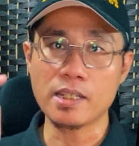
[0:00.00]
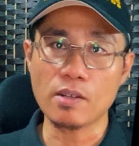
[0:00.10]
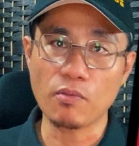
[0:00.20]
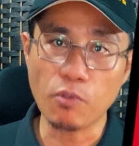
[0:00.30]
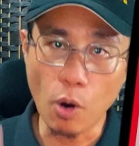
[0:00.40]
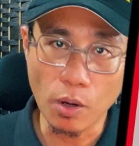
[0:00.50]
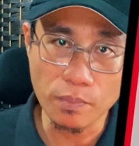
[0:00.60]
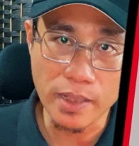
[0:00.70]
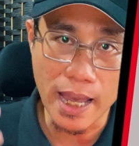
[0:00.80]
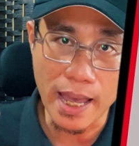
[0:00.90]

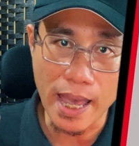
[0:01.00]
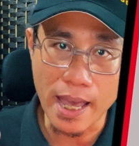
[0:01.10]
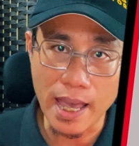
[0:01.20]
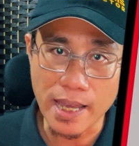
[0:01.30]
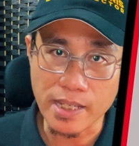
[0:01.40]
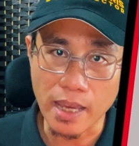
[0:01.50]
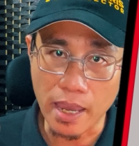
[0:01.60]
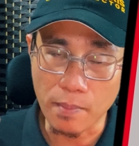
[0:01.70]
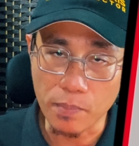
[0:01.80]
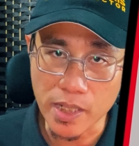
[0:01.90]
formed as
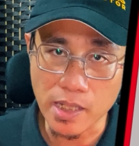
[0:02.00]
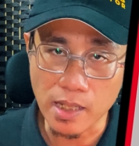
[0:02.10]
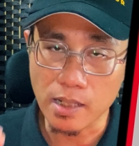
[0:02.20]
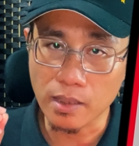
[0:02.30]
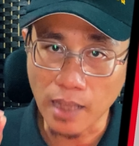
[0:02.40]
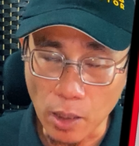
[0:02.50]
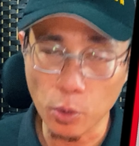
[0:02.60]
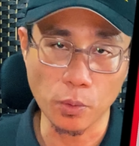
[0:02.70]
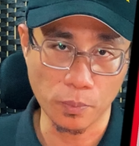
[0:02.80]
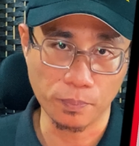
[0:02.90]
a besi
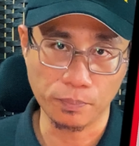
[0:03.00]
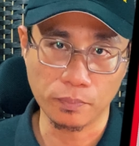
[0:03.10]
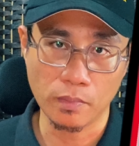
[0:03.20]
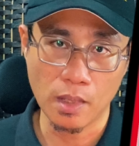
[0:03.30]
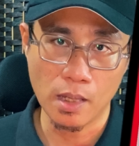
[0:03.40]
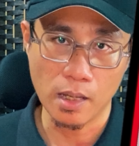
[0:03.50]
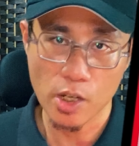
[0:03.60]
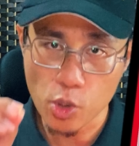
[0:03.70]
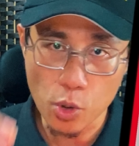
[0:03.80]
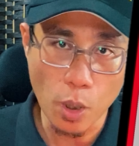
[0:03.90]
tarung, a
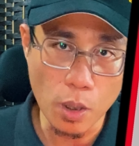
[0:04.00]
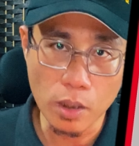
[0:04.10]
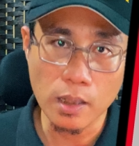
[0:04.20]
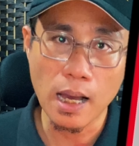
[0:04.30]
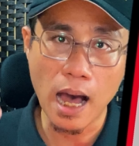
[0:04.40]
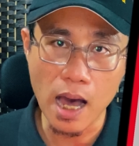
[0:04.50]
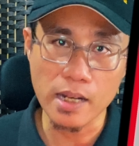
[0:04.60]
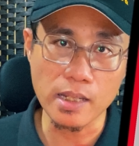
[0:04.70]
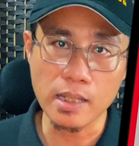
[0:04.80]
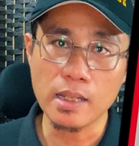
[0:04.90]
strong,
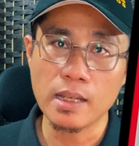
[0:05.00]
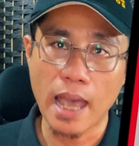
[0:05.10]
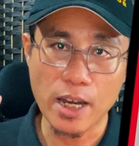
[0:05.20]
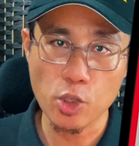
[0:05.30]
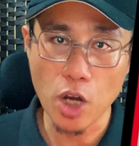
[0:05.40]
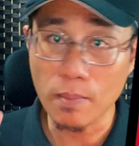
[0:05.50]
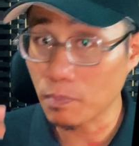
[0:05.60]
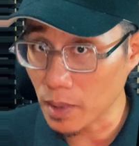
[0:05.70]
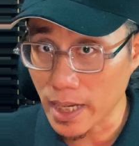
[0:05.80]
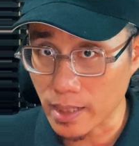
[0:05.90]
hardy, and sharp
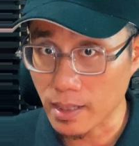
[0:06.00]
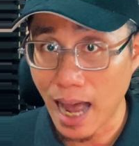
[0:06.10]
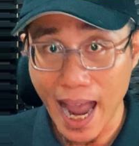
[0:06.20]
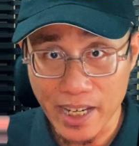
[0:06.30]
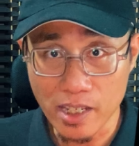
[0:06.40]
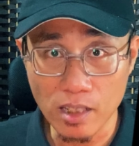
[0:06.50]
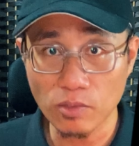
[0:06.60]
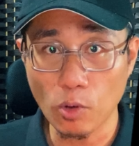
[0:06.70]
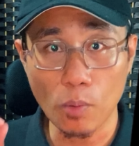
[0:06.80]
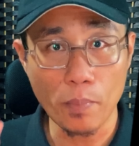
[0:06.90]
blade ideal
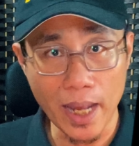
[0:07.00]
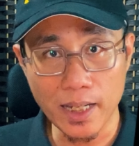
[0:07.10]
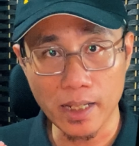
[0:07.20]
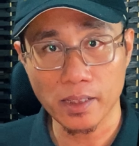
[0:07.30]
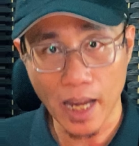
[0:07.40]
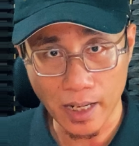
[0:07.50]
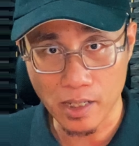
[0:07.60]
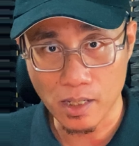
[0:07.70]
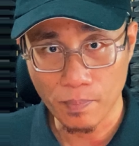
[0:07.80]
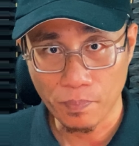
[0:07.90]
for melee
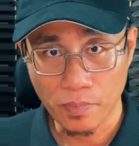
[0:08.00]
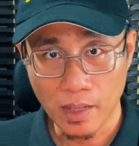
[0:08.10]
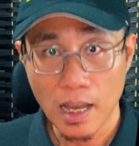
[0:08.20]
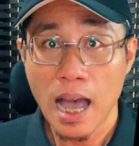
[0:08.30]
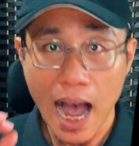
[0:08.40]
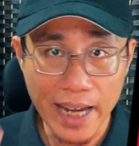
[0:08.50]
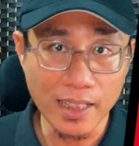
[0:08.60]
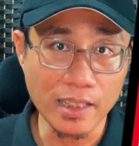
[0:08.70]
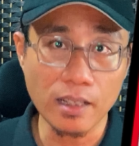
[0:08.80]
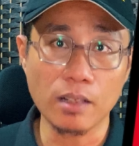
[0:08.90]
attacks,
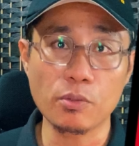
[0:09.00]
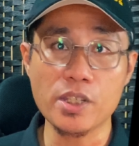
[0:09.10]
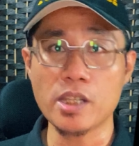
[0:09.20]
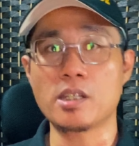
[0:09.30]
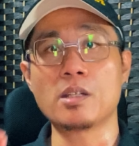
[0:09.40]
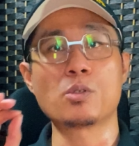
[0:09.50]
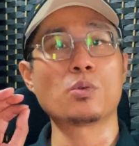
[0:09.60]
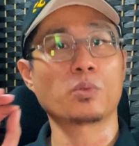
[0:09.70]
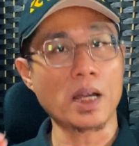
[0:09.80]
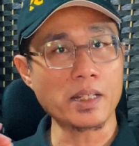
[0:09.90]
highly resistant to
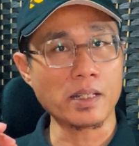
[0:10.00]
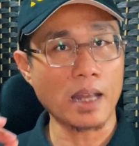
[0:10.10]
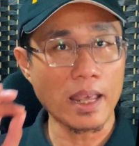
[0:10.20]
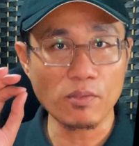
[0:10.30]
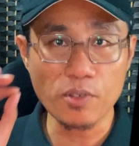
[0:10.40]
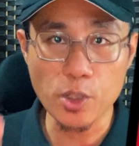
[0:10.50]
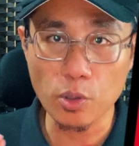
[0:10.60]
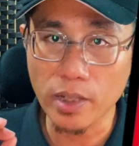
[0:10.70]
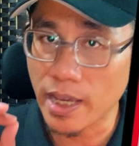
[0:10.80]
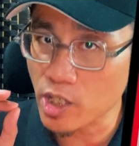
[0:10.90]
rust and
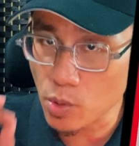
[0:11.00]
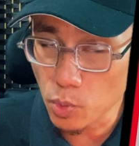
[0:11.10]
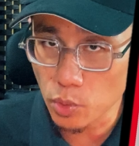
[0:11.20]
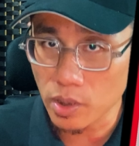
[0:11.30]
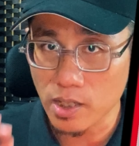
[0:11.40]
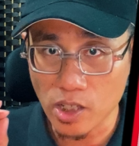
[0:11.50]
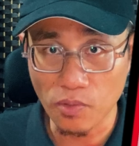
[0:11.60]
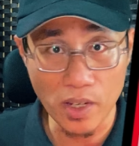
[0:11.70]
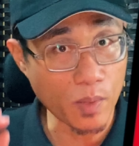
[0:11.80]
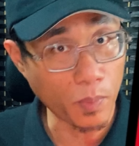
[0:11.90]
featuring a smooth
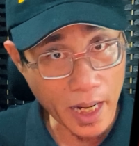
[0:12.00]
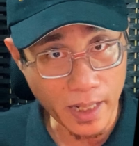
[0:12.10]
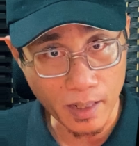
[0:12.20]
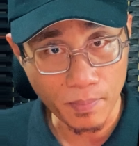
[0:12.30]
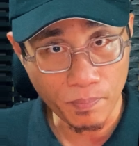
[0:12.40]
surface blade.